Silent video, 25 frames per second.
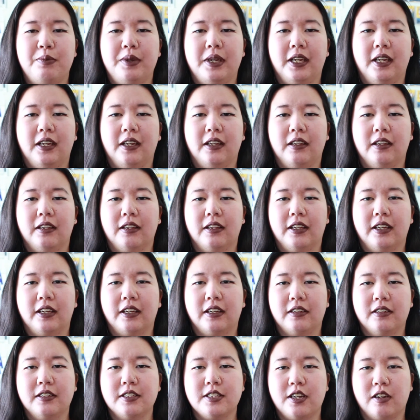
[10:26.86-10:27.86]
being
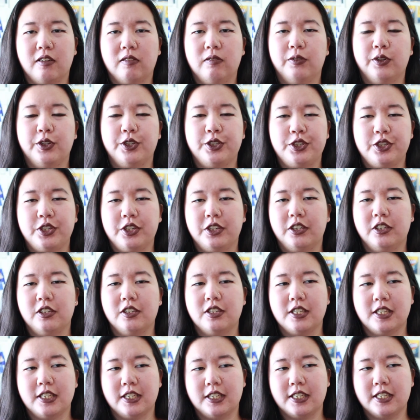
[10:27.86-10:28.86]
like sophomores,
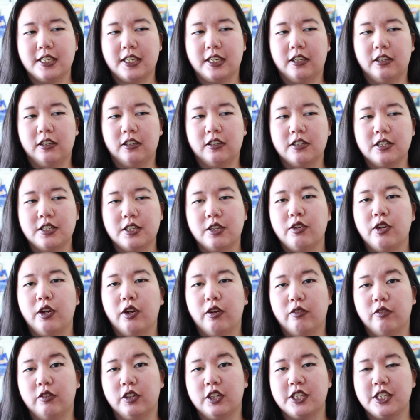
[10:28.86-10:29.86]
juniors, and seniors, so
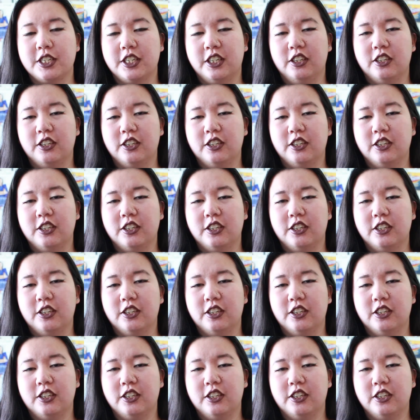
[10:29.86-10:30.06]
no first